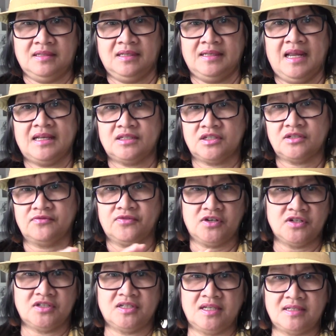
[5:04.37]
the next
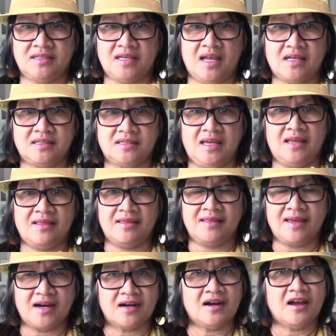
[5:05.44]
verse it says, in
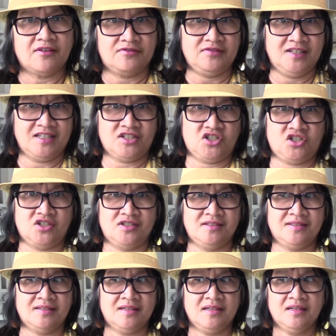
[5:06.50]
their
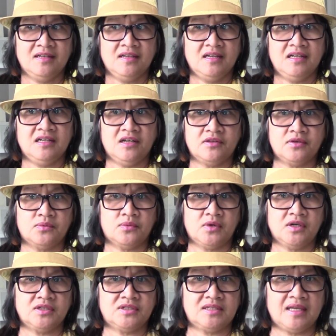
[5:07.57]
affliction. In other
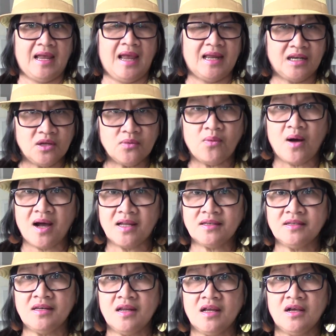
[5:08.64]
words,
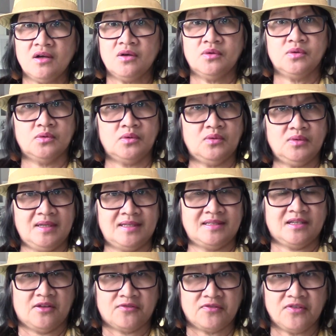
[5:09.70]
anyone who
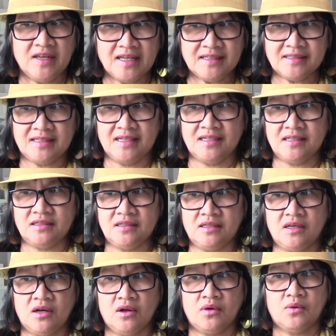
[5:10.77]
is afflicted
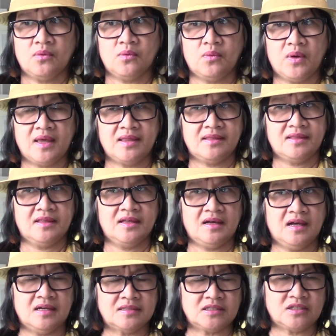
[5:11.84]
with
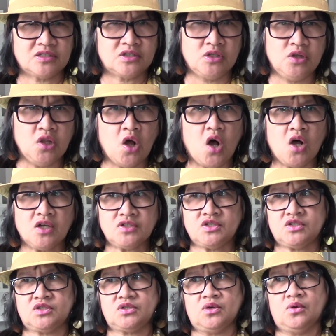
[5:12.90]
a
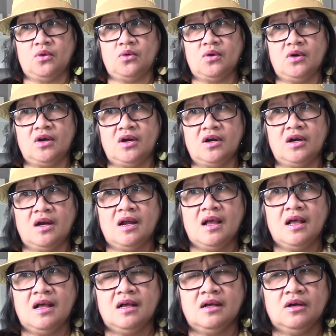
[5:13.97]
loss or
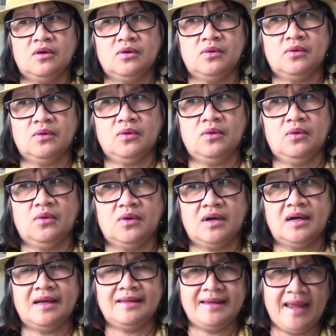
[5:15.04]

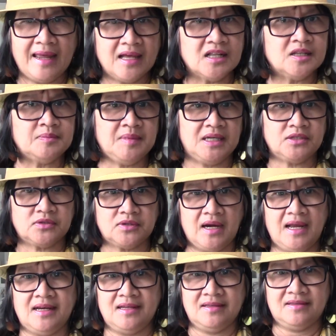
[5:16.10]
or an ailment or
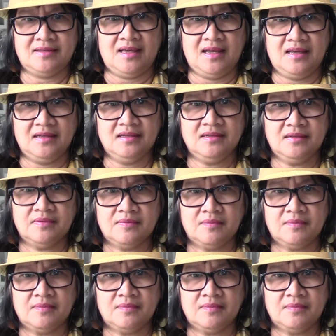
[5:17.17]
anything